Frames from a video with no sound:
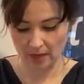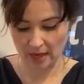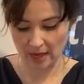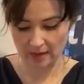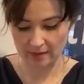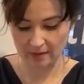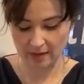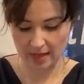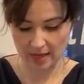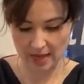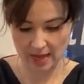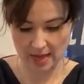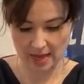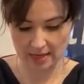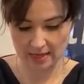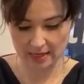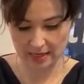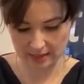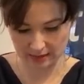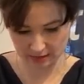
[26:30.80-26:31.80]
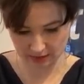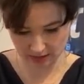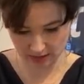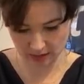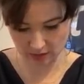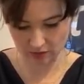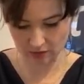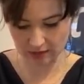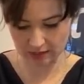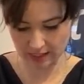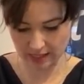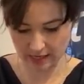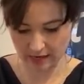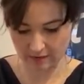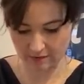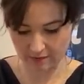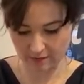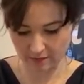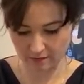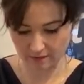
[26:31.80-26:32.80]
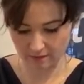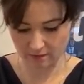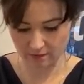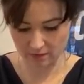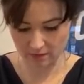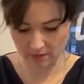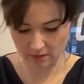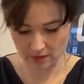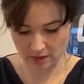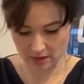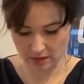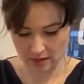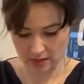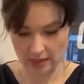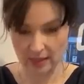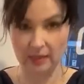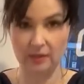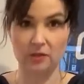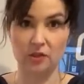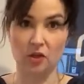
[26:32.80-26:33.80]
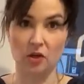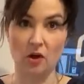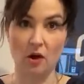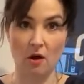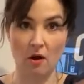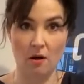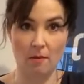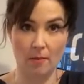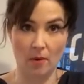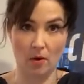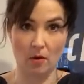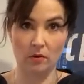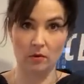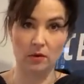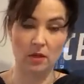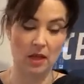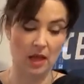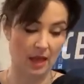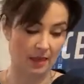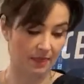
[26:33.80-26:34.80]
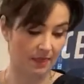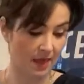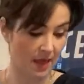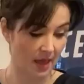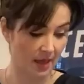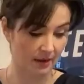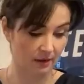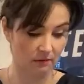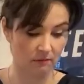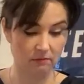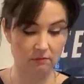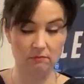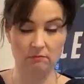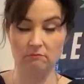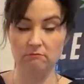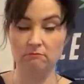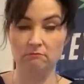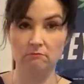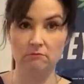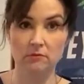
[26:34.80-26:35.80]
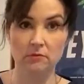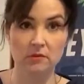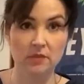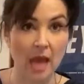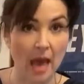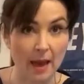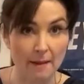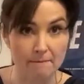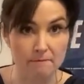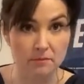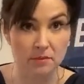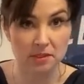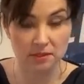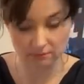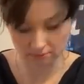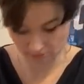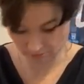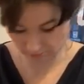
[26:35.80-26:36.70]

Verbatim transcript: and then insert your sleeve into your armhole, and then hems.